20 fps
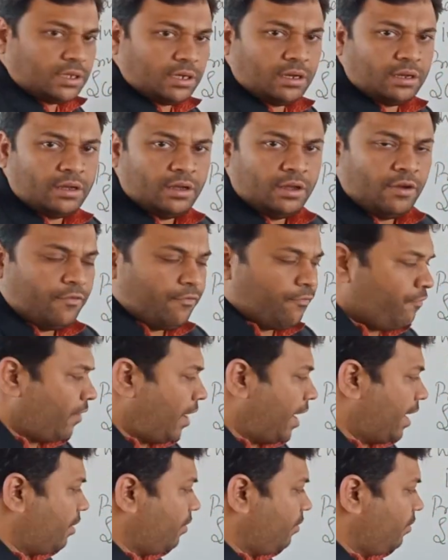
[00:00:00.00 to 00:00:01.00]

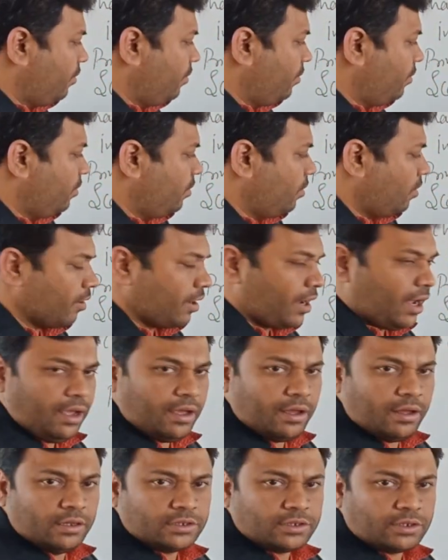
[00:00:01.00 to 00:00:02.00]
5,
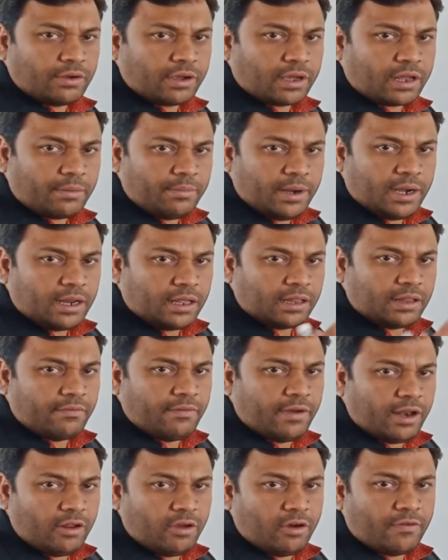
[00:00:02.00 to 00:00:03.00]
okay, so incrementing the
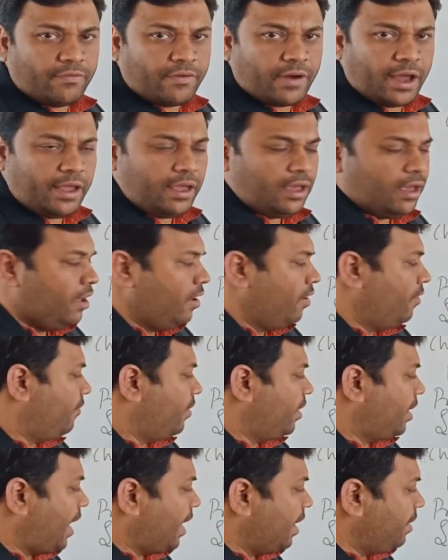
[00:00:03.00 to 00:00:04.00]
value of I,
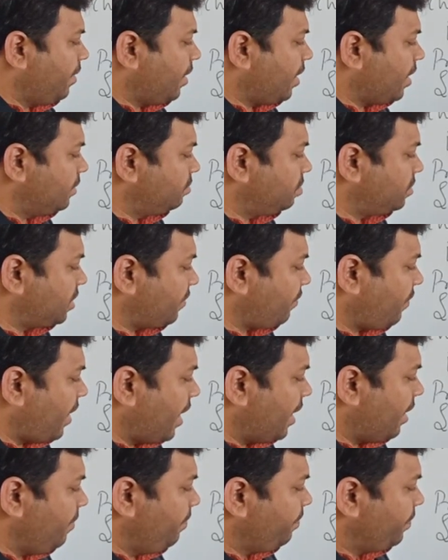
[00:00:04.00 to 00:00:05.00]
when I becomes 5,
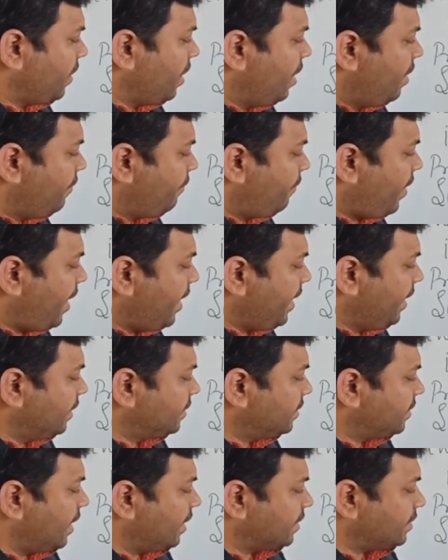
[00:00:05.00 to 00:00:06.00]
5
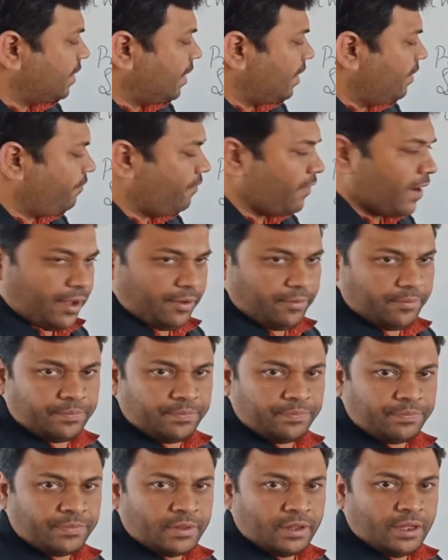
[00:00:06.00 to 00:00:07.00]
is less than 5.
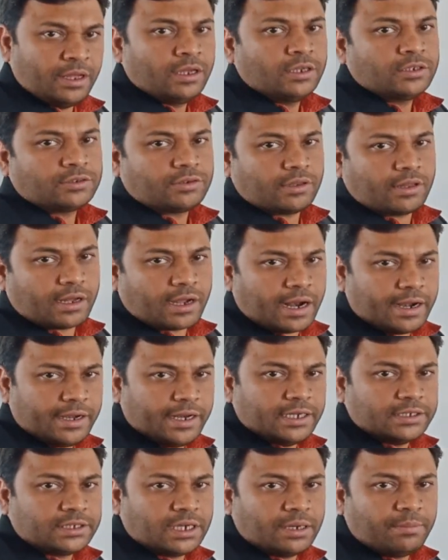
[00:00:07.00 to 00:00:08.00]
So the
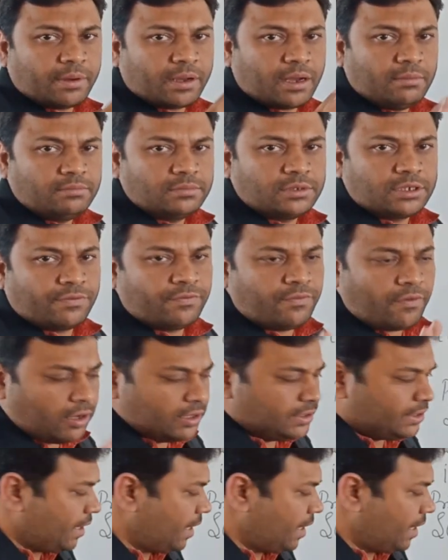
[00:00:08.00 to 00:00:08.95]
condition becomes false